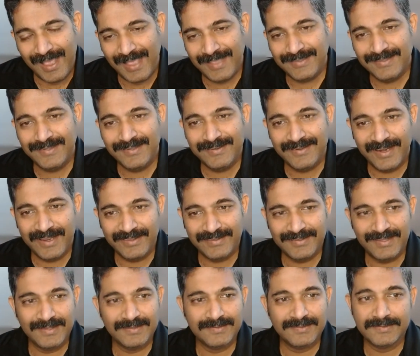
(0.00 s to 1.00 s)
I see
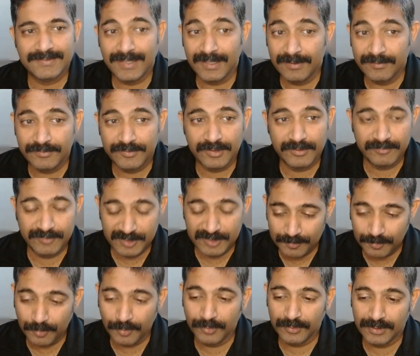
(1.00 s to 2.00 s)
REST as a
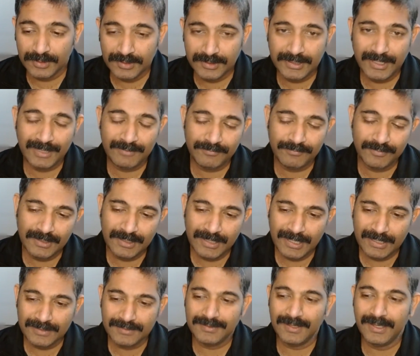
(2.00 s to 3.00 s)
self-service portal that will
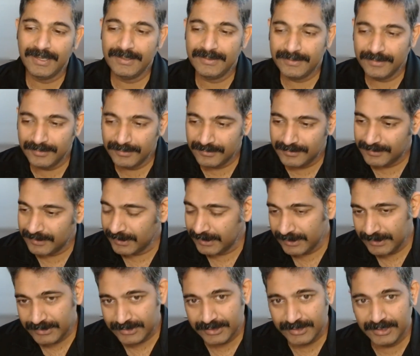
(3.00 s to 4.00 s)
let scientists
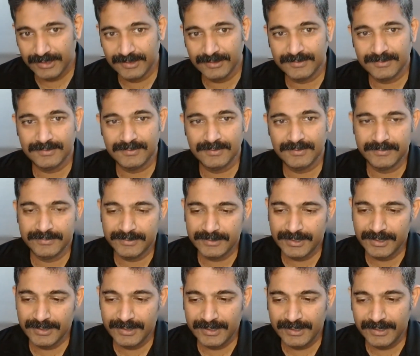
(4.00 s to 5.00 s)
and engineers
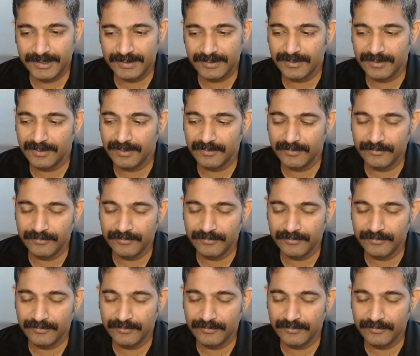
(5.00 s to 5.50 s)
really